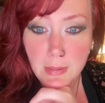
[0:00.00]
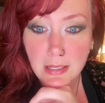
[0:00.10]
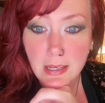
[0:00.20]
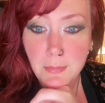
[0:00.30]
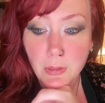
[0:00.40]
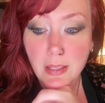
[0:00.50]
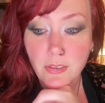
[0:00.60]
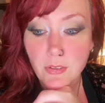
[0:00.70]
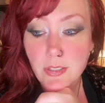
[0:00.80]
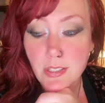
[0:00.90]
And there may be a
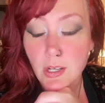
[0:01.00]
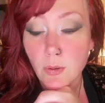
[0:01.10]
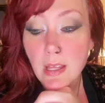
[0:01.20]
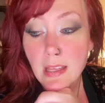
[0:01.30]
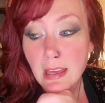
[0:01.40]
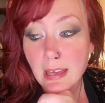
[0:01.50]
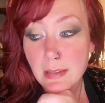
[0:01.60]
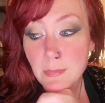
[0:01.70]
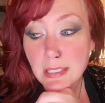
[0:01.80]
couple others. So